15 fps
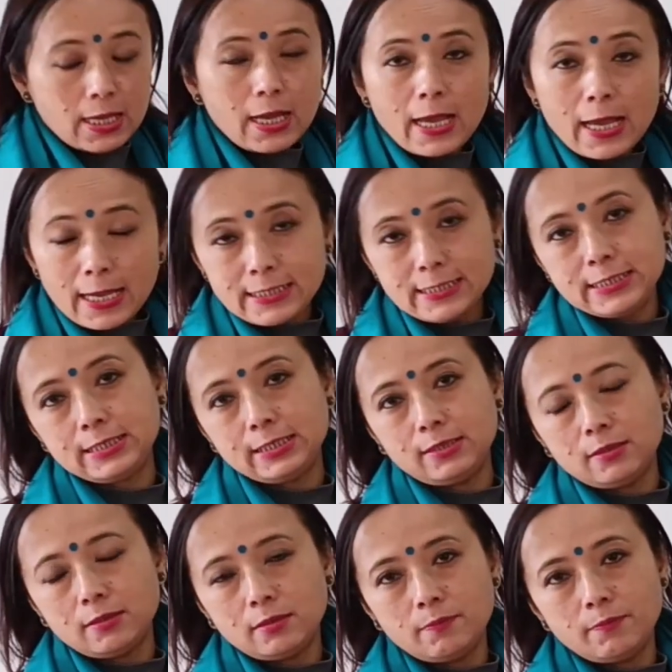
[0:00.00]
ideal
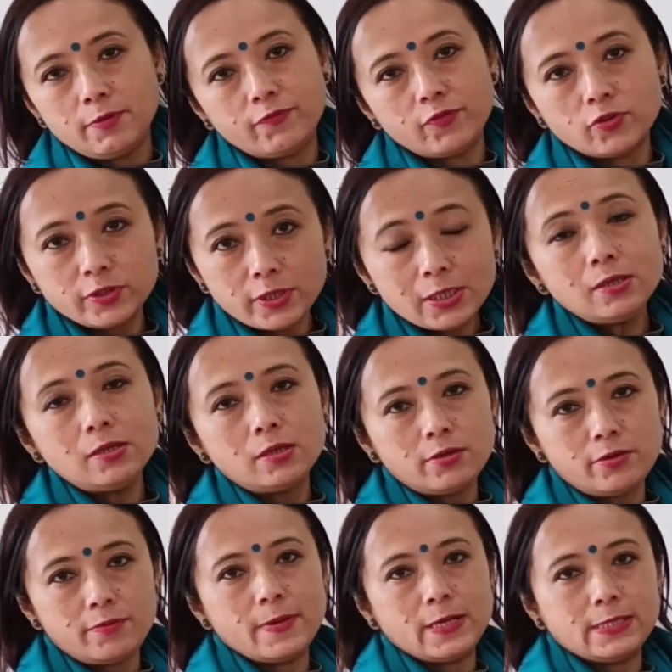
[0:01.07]
before the
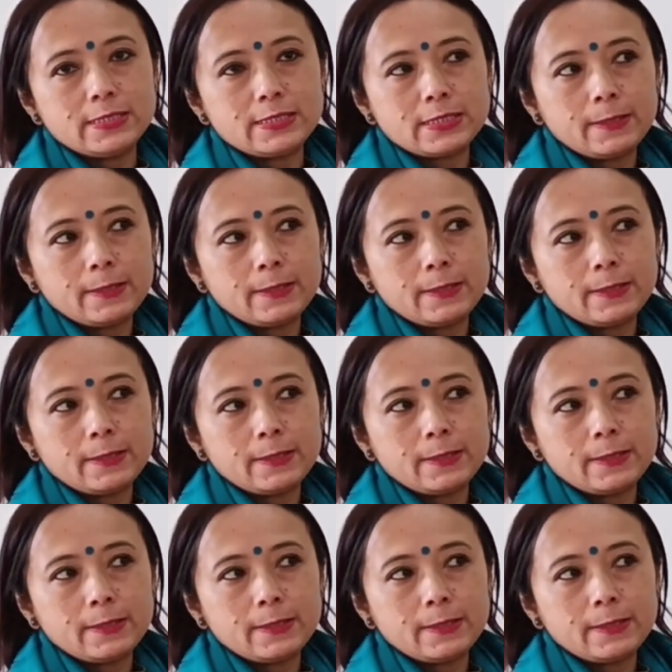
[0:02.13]
rebels.